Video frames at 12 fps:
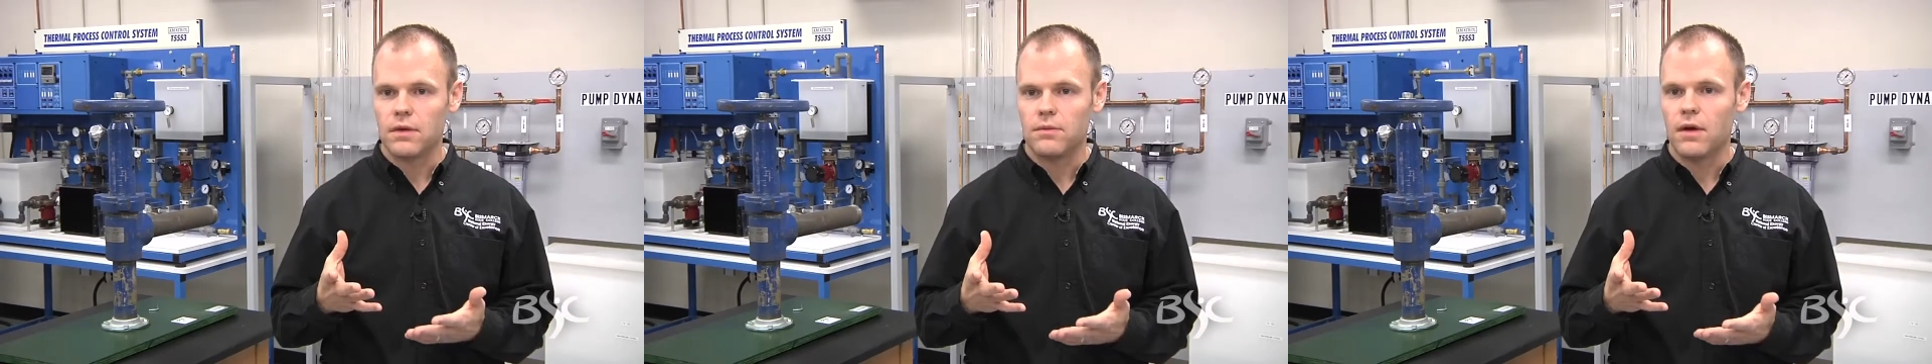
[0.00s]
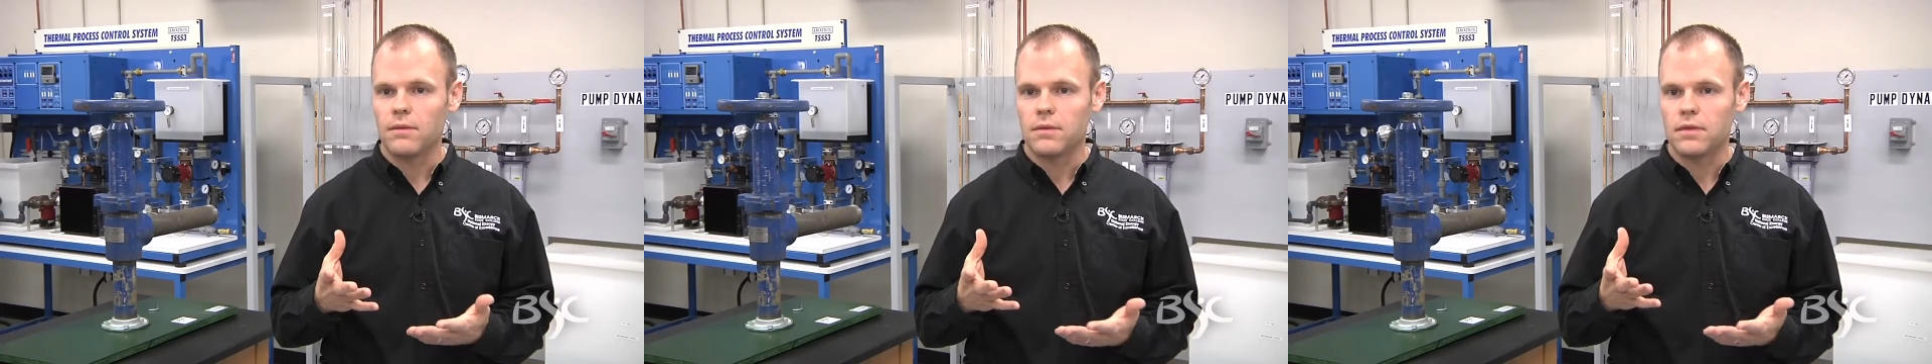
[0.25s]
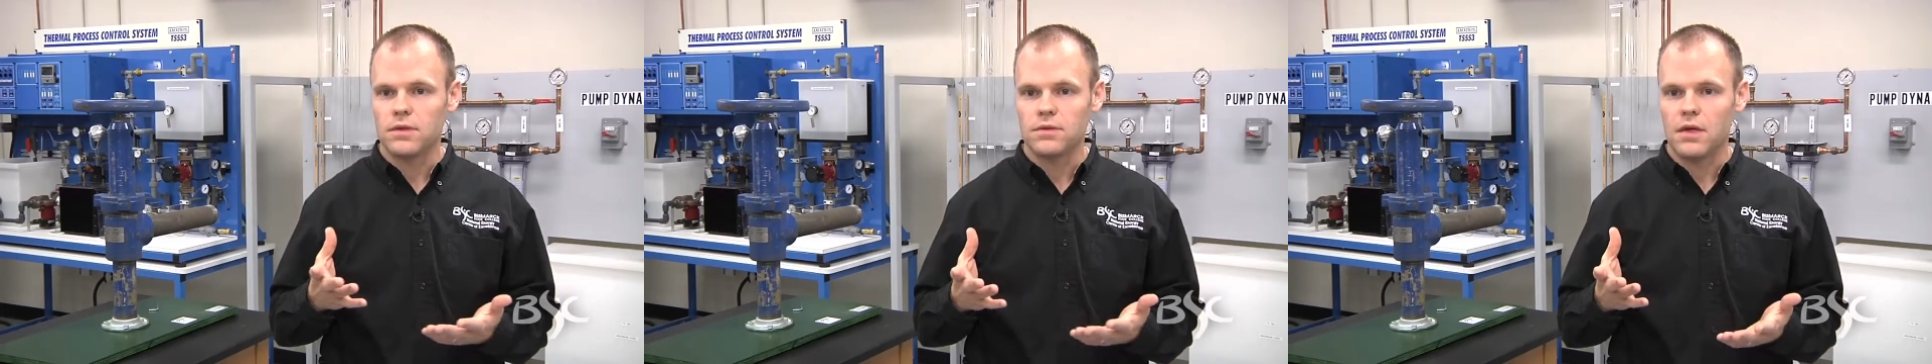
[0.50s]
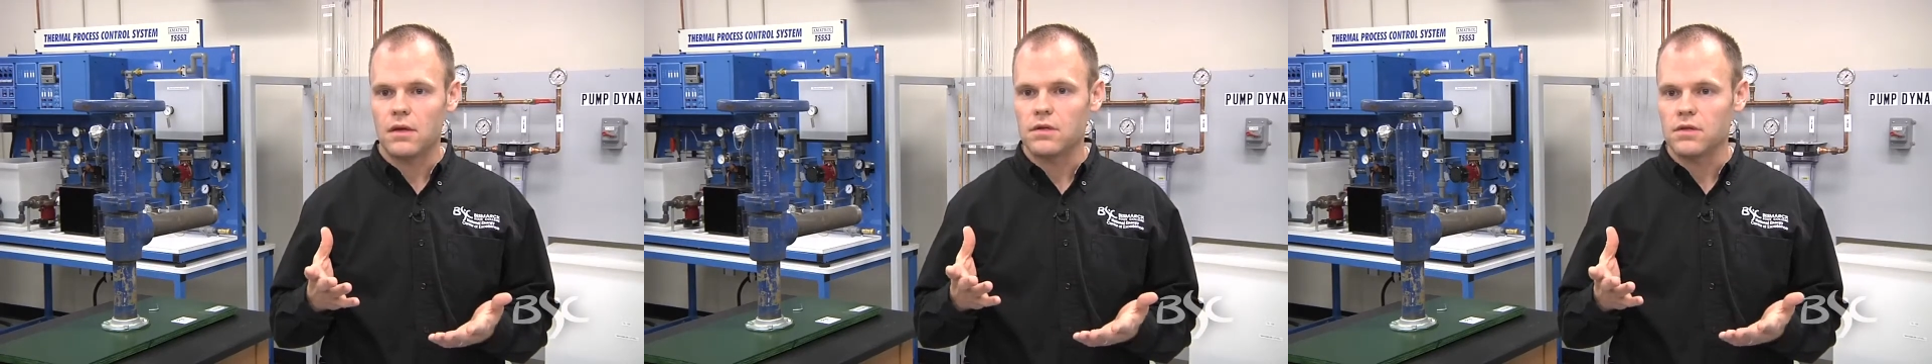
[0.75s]
probably use
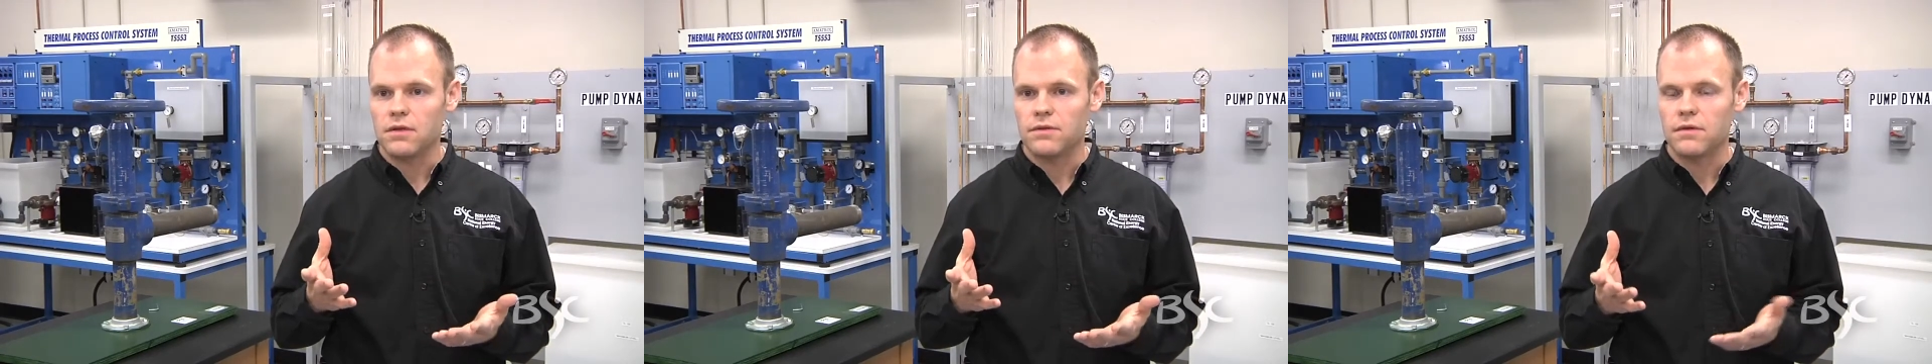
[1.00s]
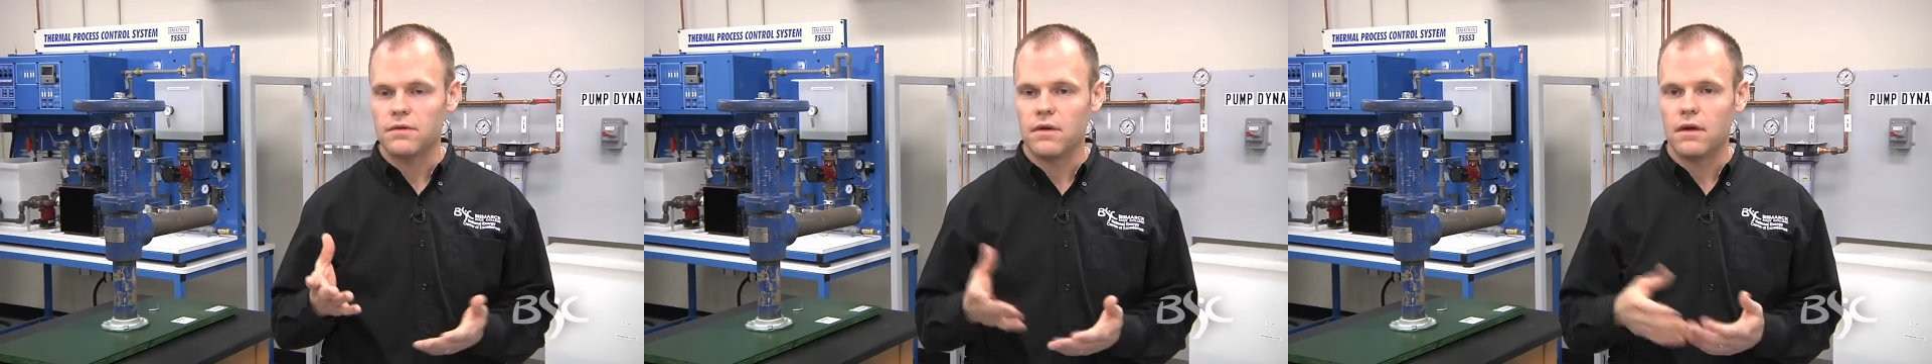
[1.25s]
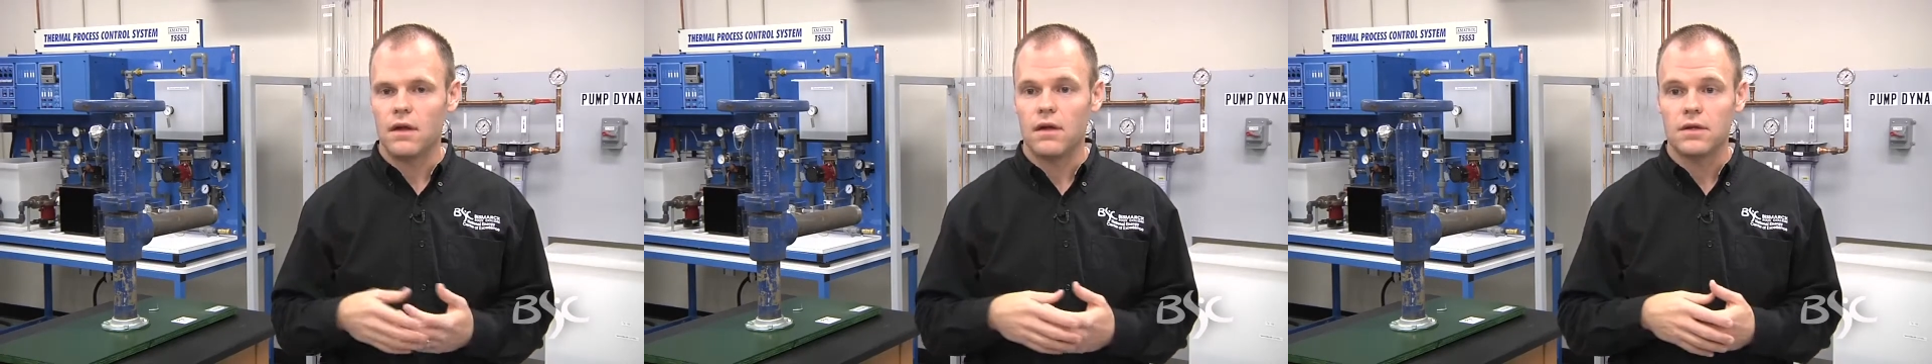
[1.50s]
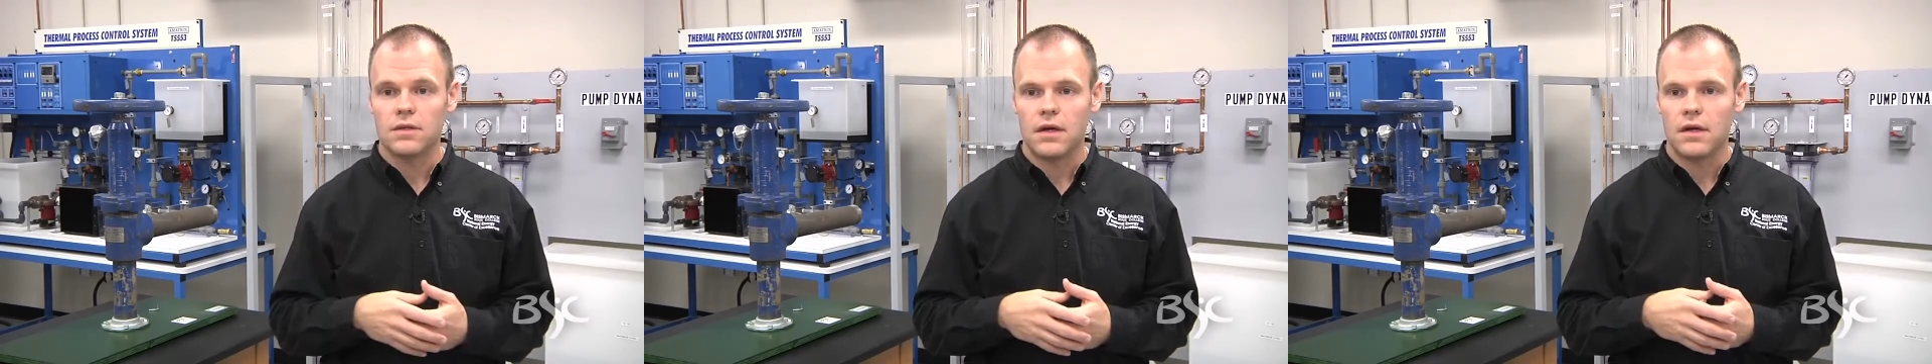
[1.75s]
energy for a very
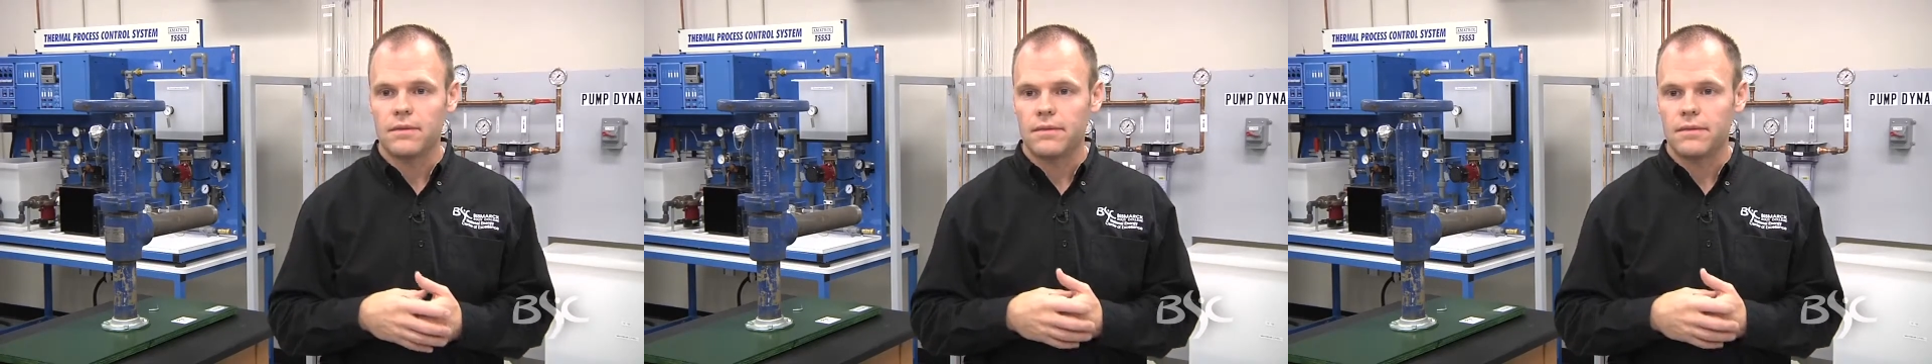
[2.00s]
long time.